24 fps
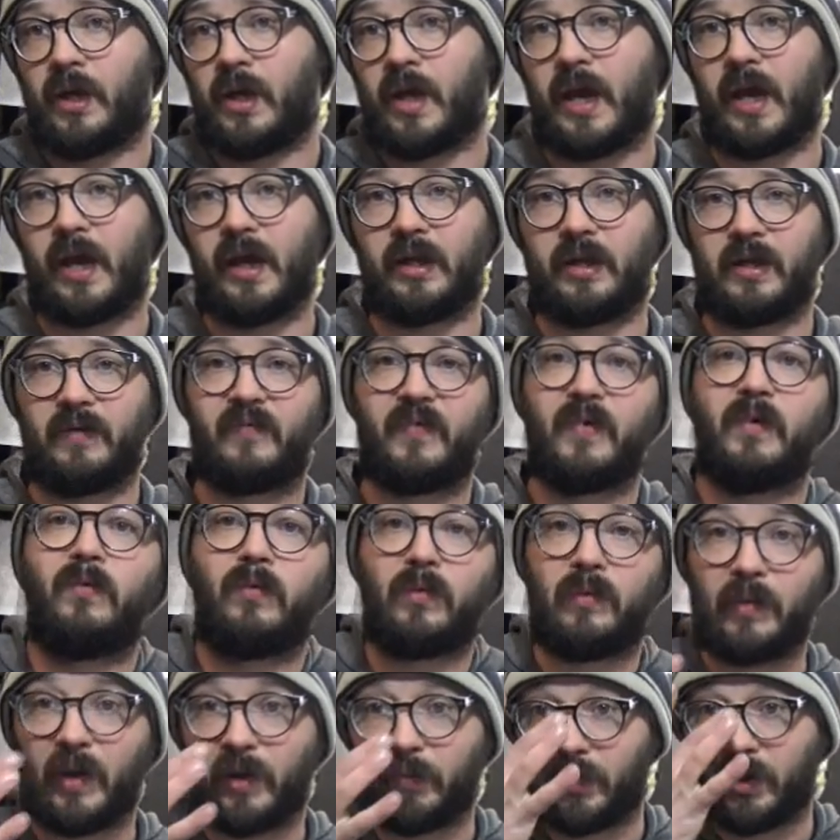And if you
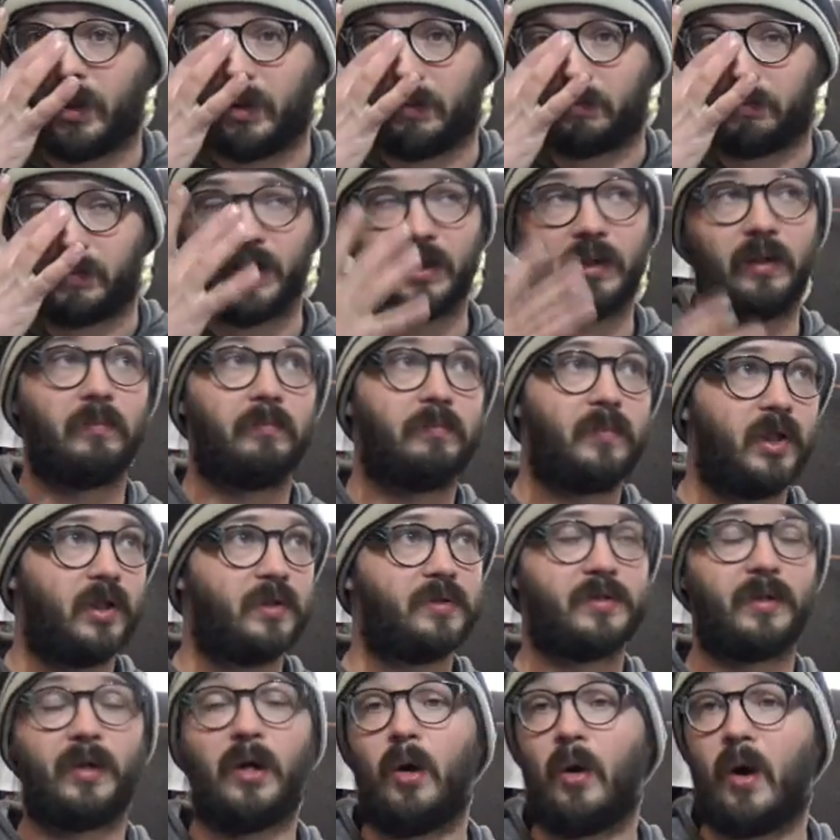remember, you know,
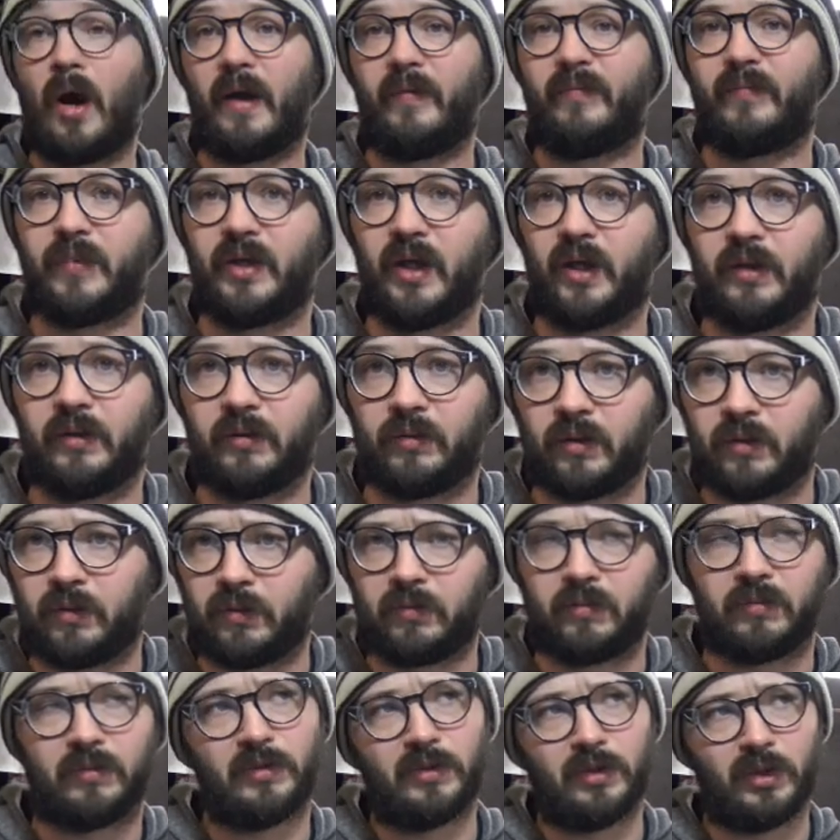years ago, I've done
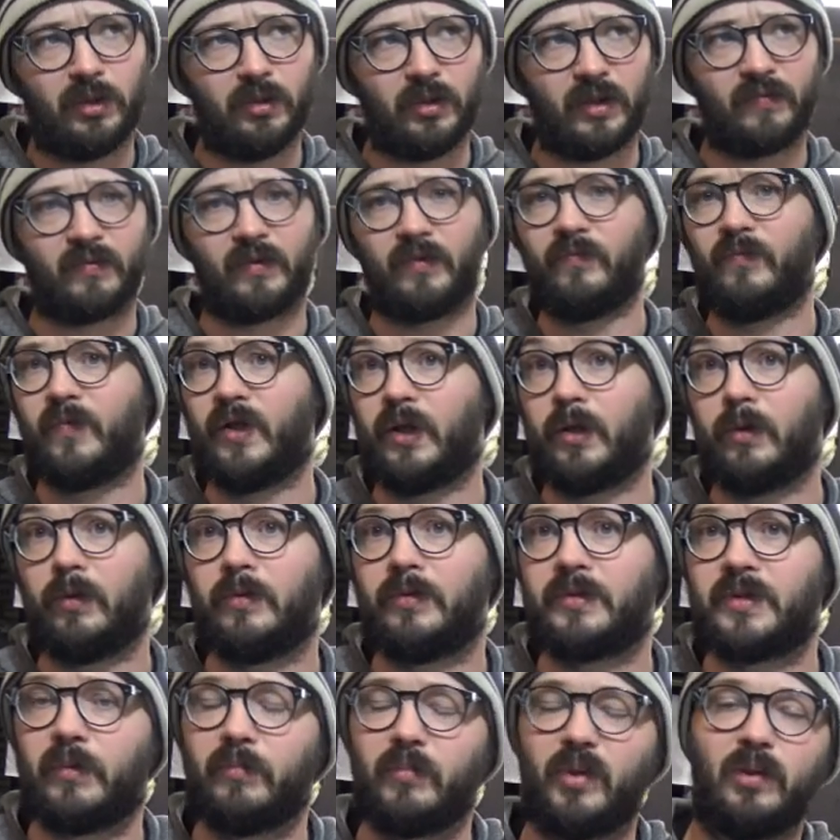two different
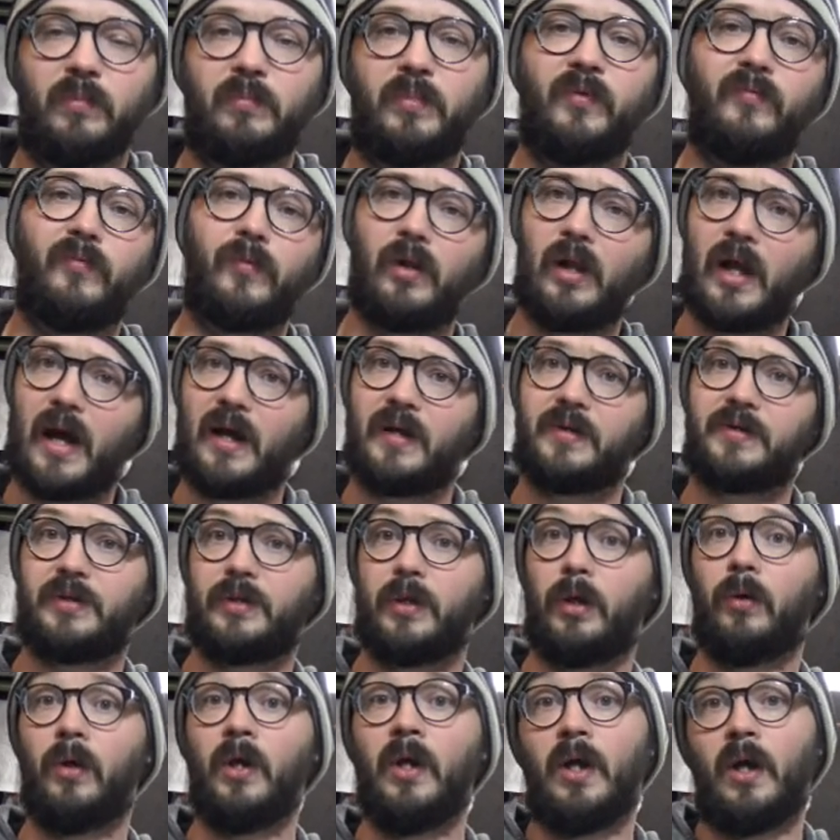videos on bulletproof glass.
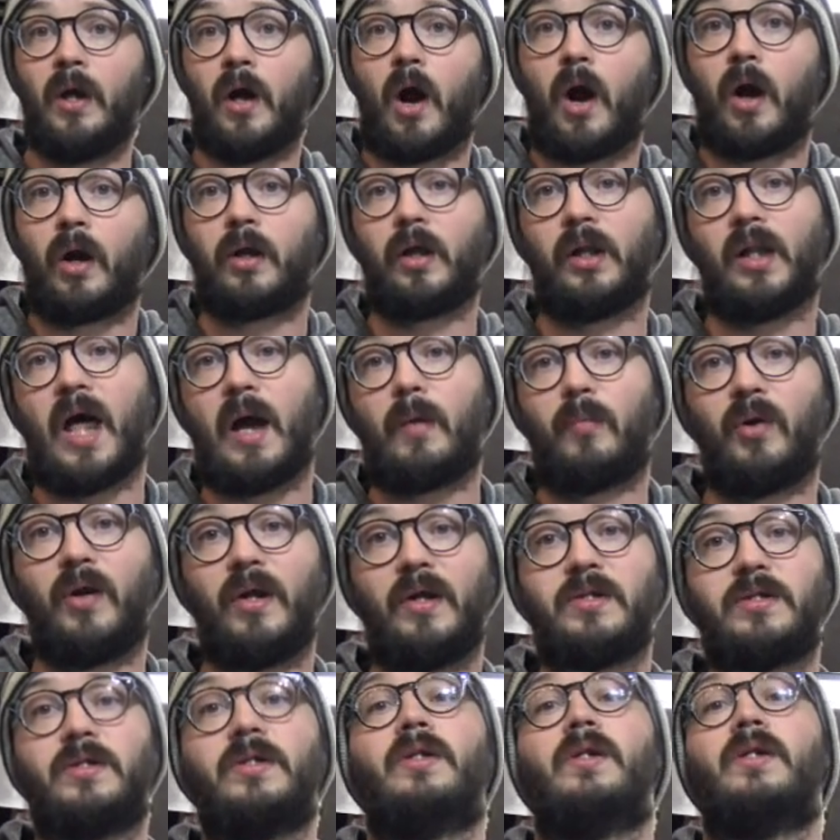So our
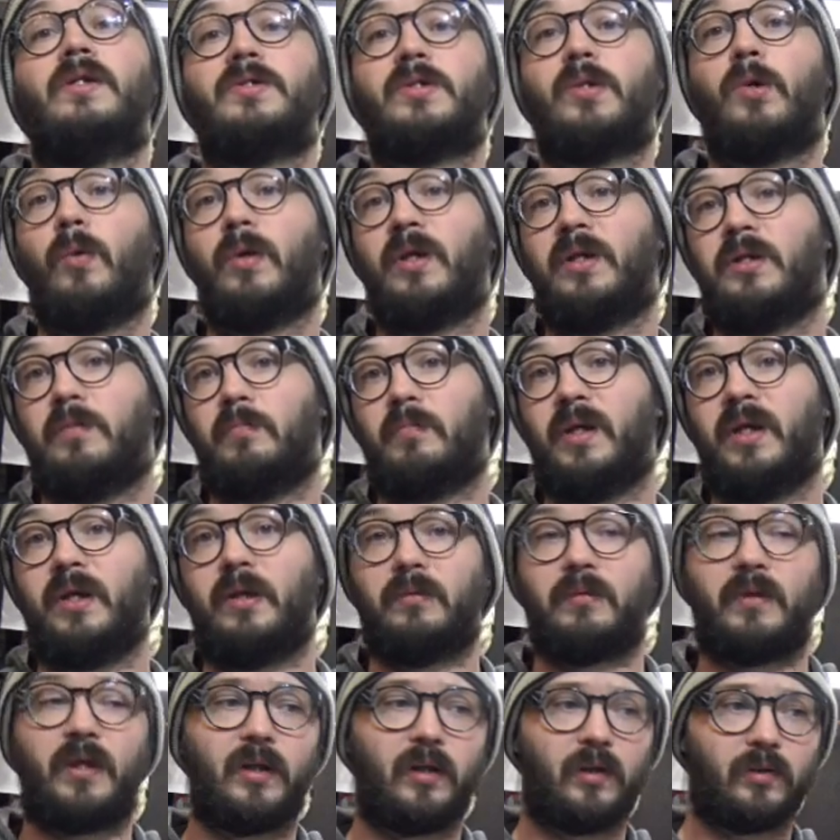collaboration is going to
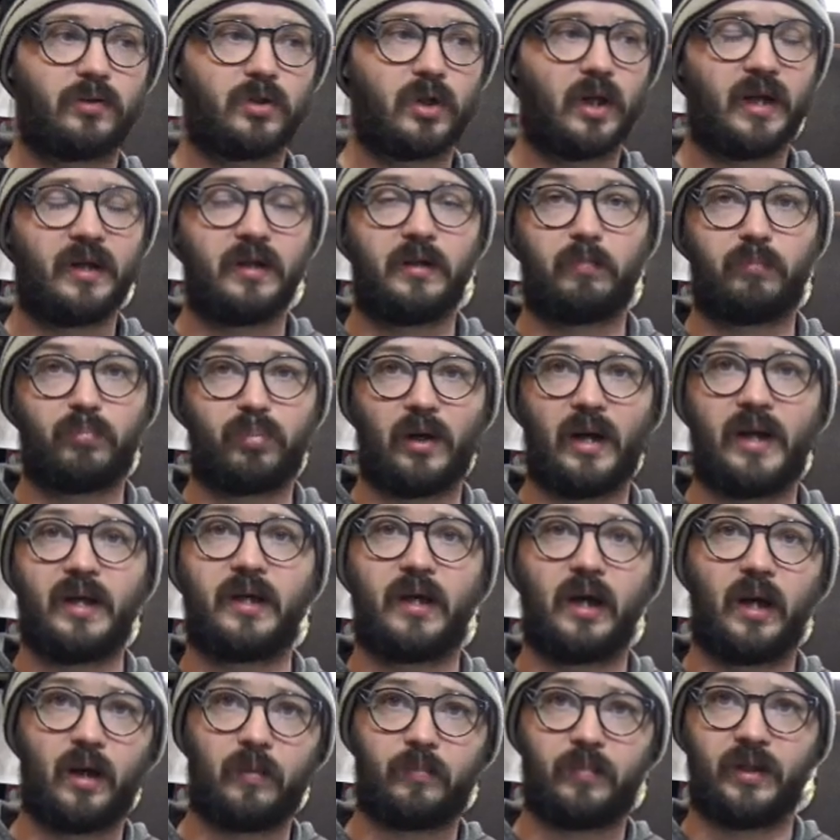be, you know, trying to
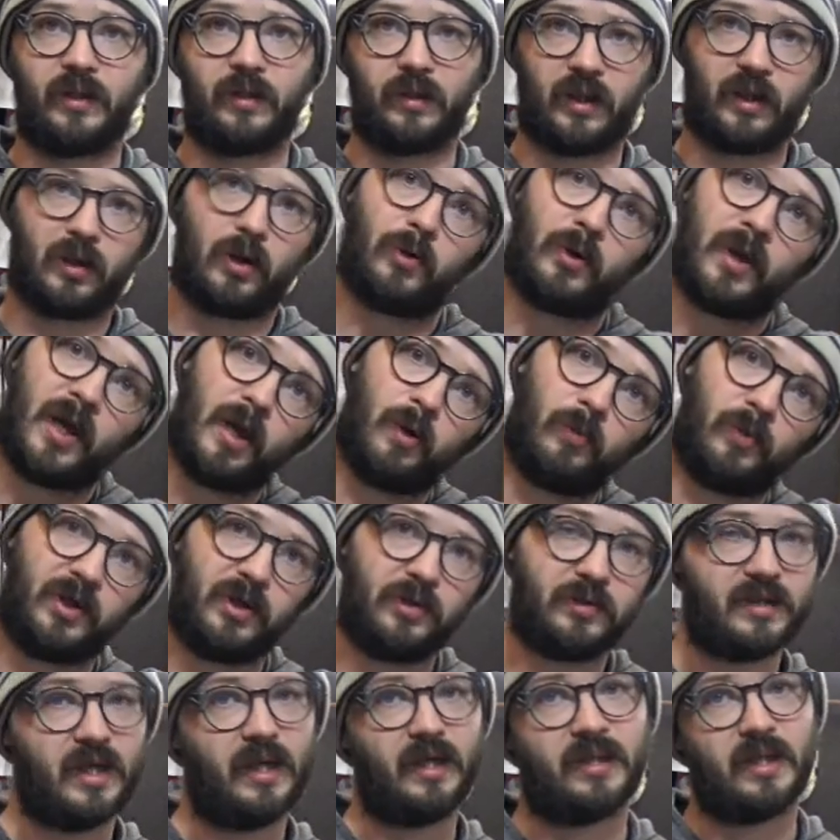break up and like, okay, well,
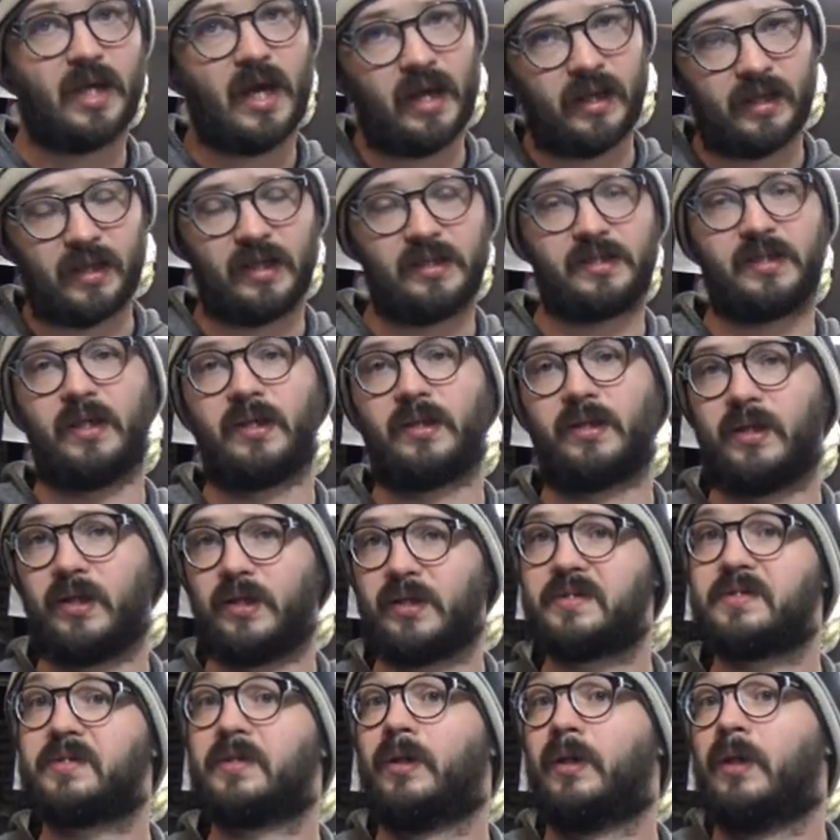you take that and I take
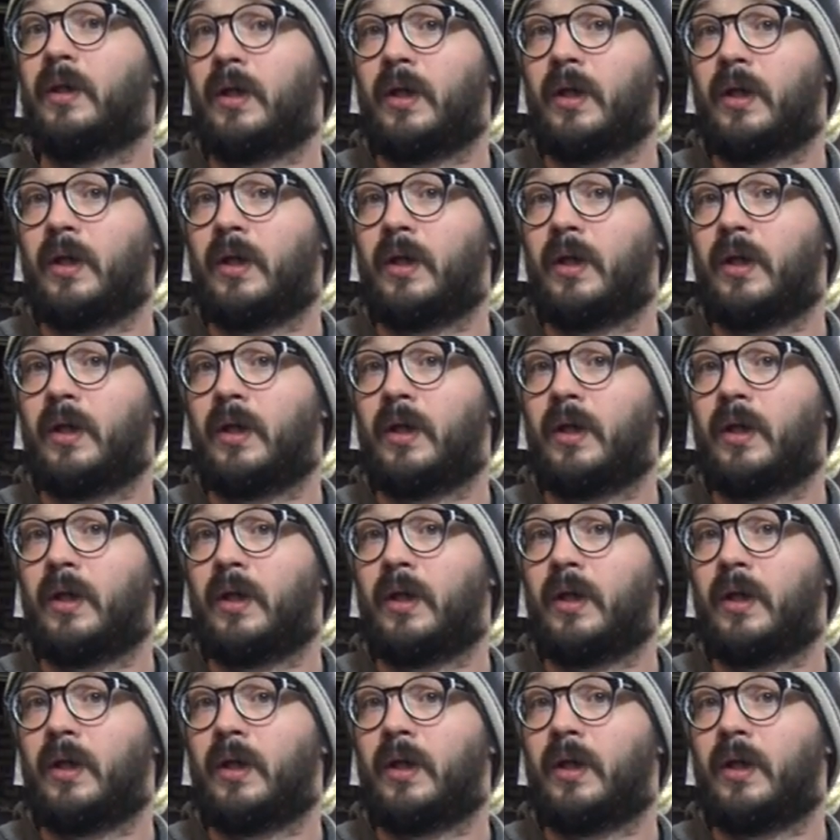this.